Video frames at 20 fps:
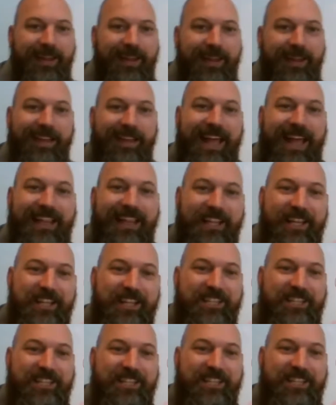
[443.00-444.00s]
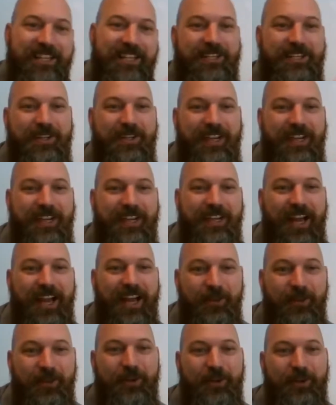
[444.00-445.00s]
that leads us to the
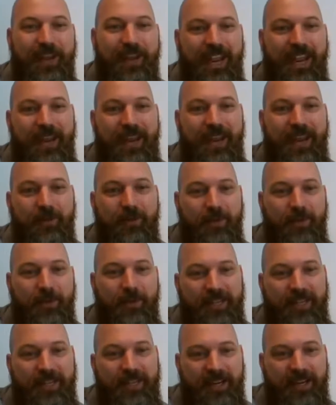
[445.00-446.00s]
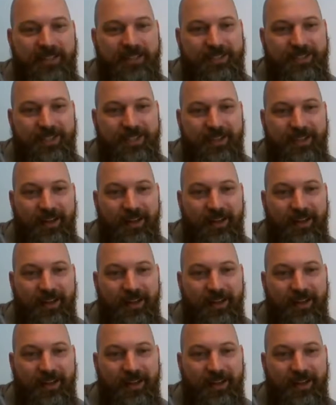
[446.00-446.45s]
other name of joint tenancy.